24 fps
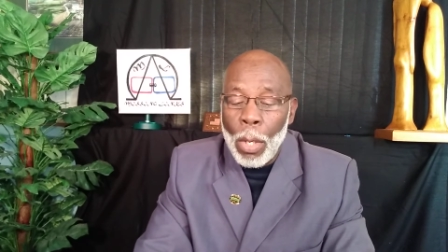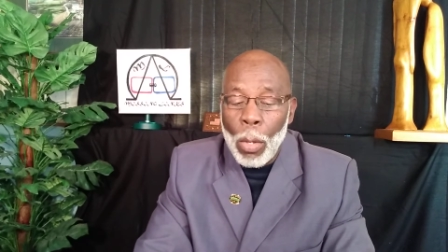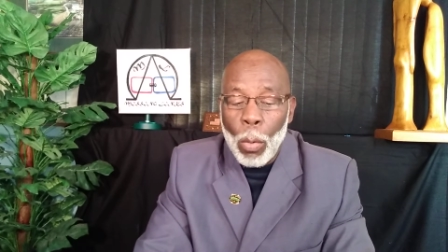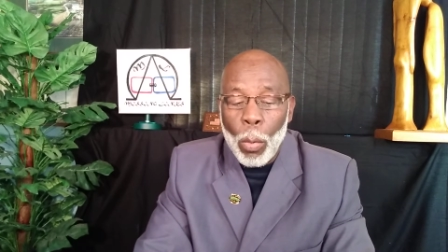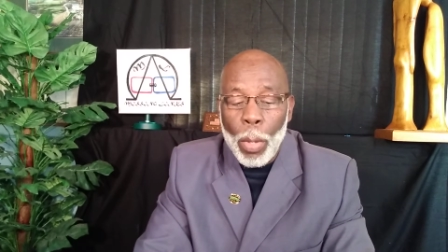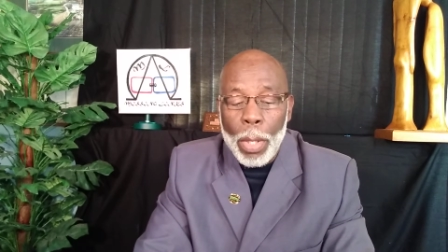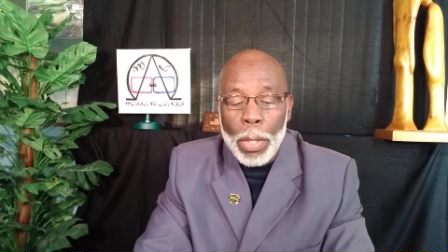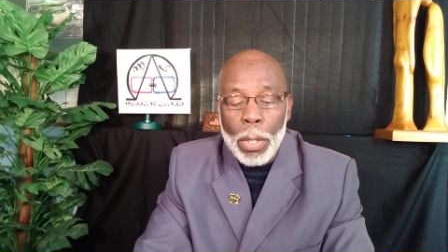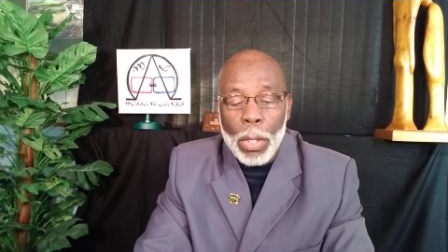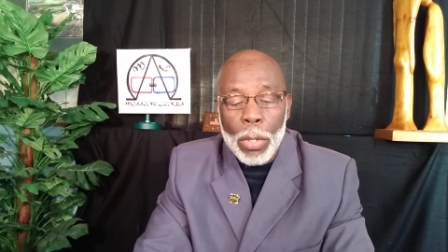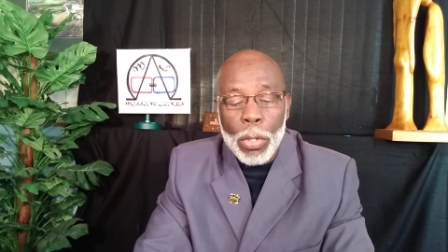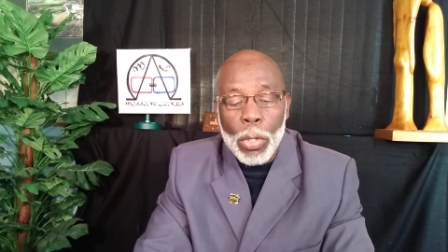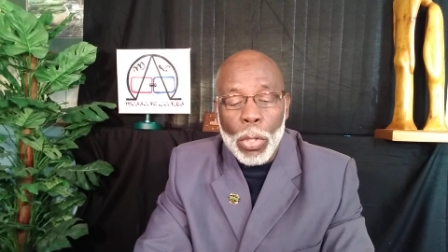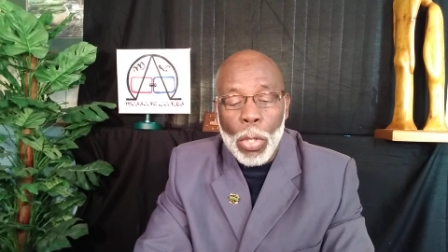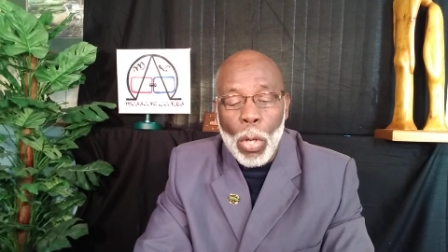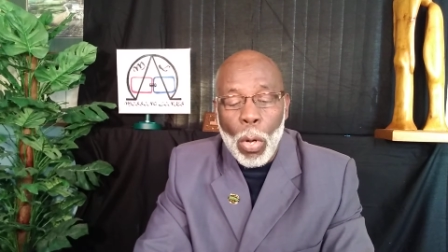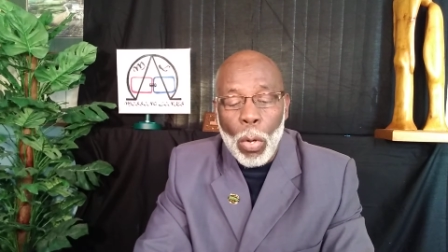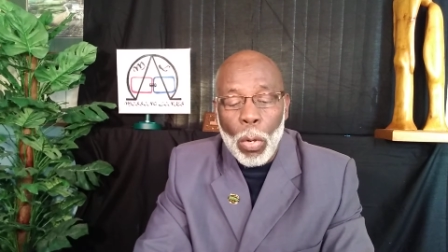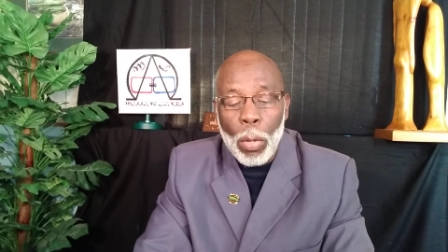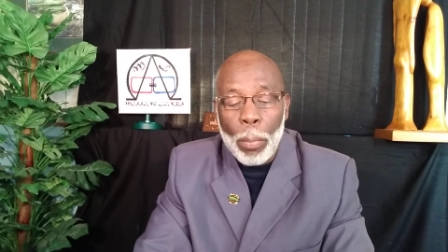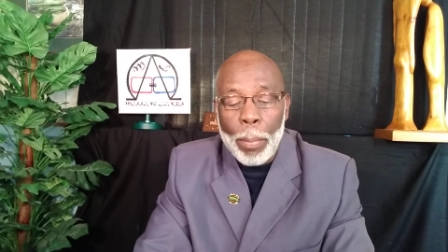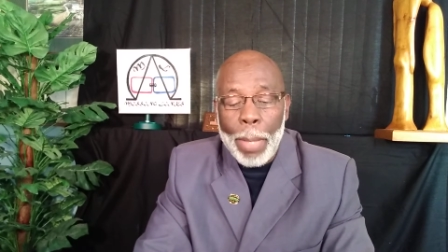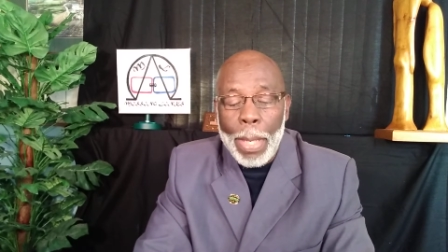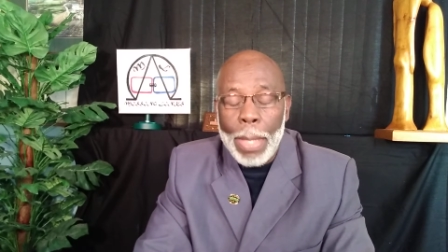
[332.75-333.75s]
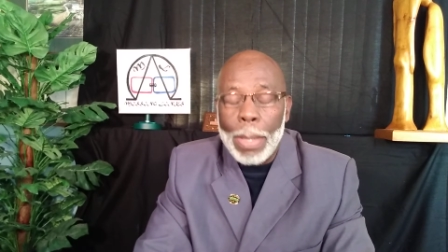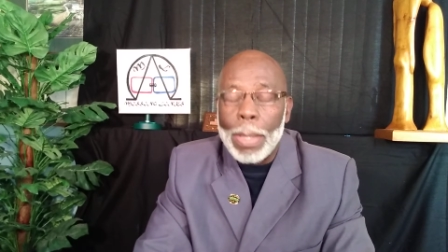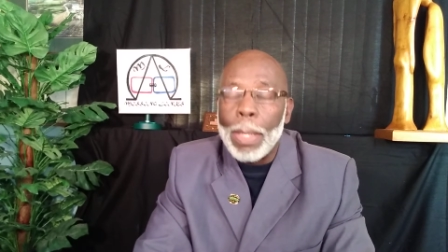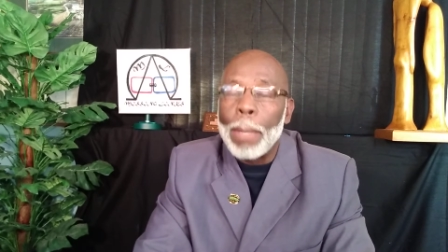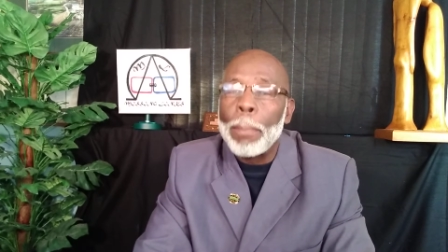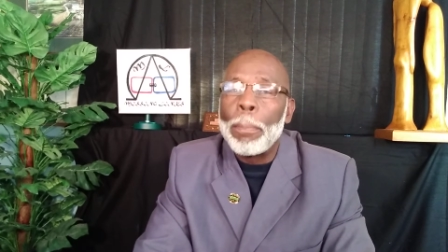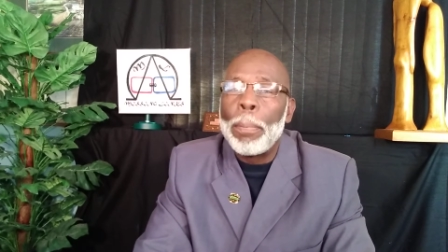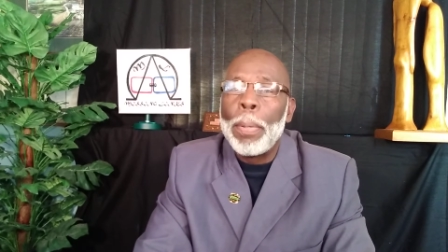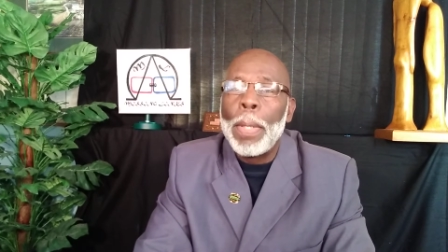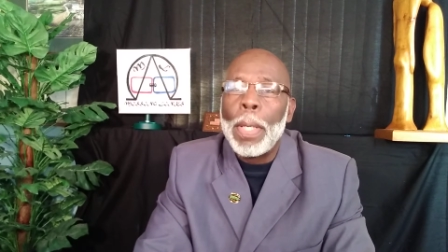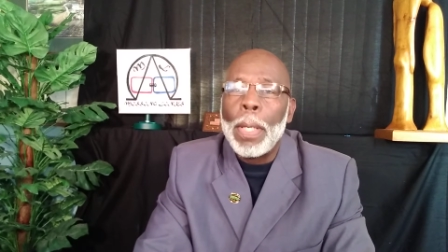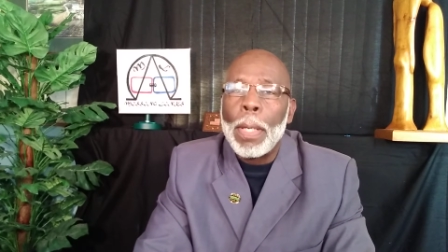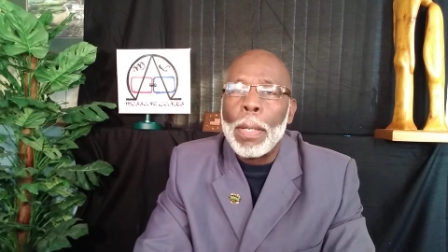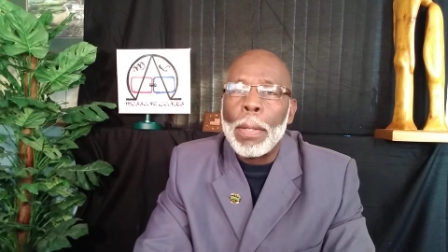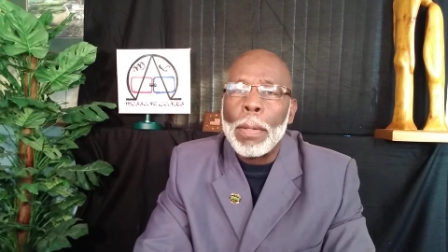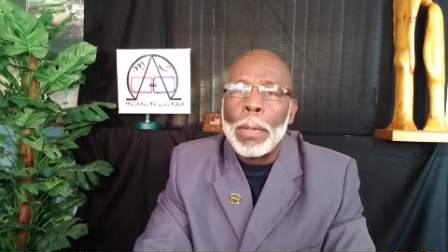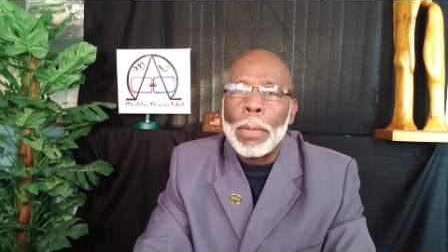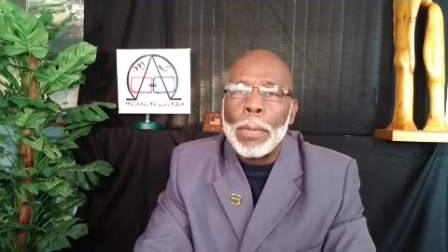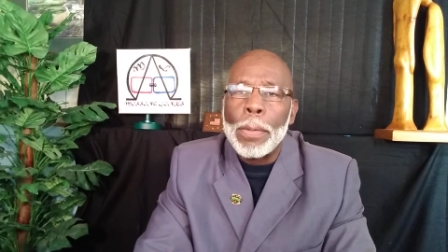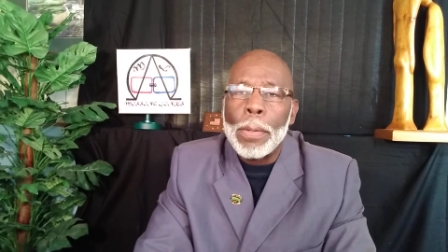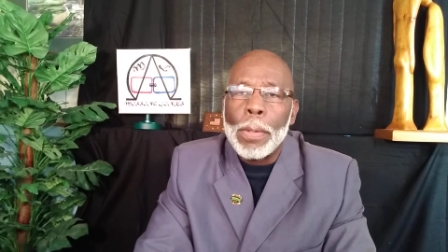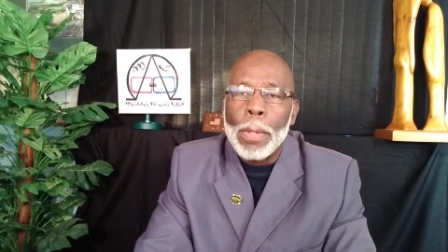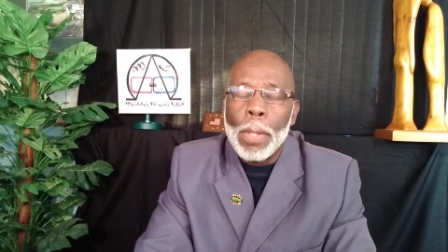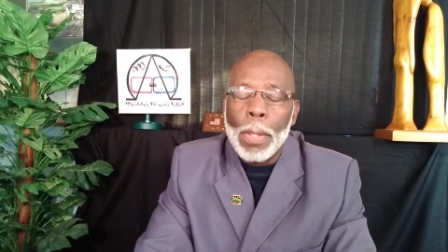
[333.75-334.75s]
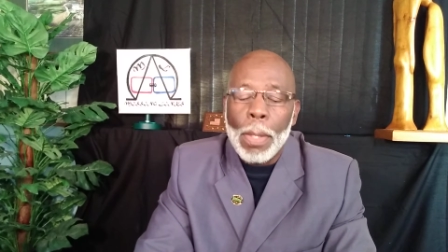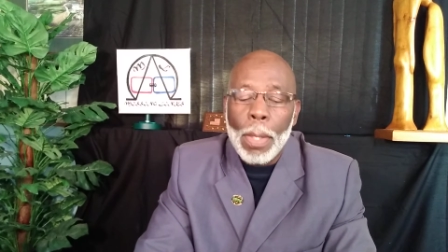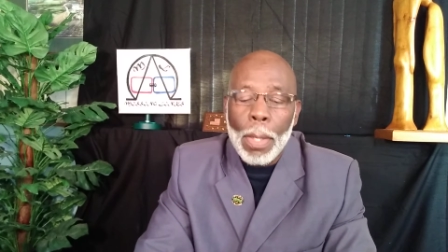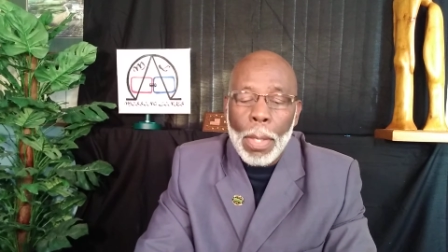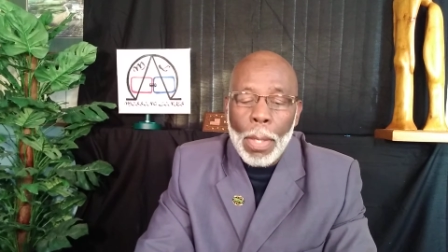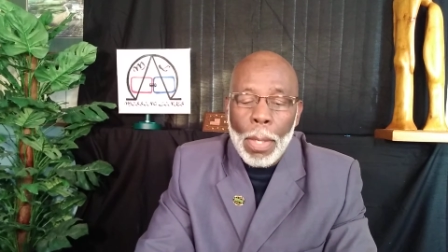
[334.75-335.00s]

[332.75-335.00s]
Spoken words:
when your soulmate appears,